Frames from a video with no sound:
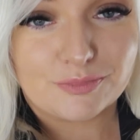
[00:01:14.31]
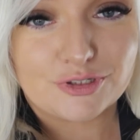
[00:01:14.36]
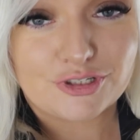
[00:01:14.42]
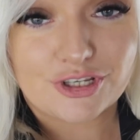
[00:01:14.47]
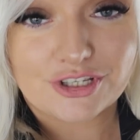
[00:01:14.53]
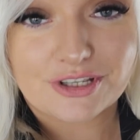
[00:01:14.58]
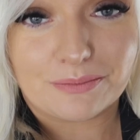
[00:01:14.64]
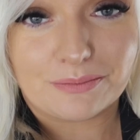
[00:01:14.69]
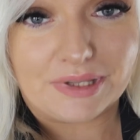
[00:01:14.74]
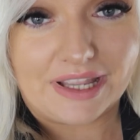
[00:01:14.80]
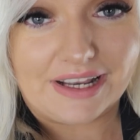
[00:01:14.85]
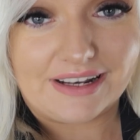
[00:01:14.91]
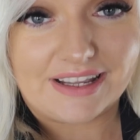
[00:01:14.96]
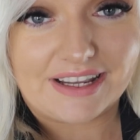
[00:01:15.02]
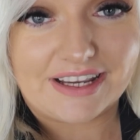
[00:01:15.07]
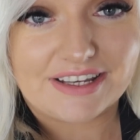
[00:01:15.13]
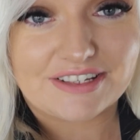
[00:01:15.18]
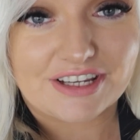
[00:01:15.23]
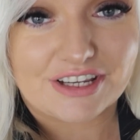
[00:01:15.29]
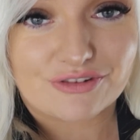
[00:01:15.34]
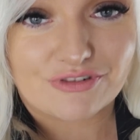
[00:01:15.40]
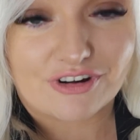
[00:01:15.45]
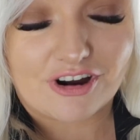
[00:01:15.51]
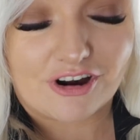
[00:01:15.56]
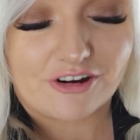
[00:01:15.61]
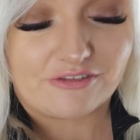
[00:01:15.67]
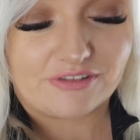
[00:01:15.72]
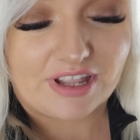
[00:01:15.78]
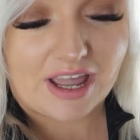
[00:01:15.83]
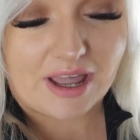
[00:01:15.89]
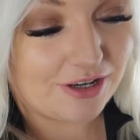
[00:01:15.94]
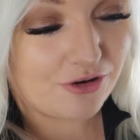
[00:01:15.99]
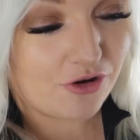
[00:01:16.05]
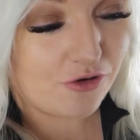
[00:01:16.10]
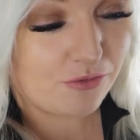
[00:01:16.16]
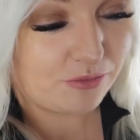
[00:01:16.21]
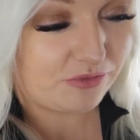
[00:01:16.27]
just completely disregard that, and
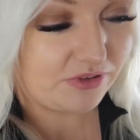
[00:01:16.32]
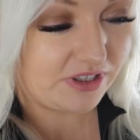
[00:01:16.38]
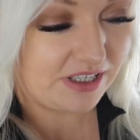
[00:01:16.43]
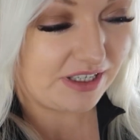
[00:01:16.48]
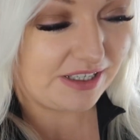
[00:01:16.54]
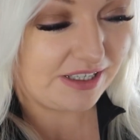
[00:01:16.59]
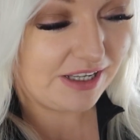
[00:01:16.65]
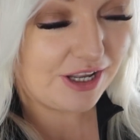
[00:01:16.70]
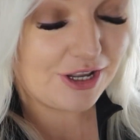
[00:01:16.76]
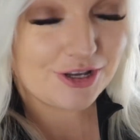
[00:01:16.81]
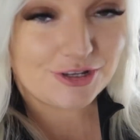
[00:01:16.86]
hopefully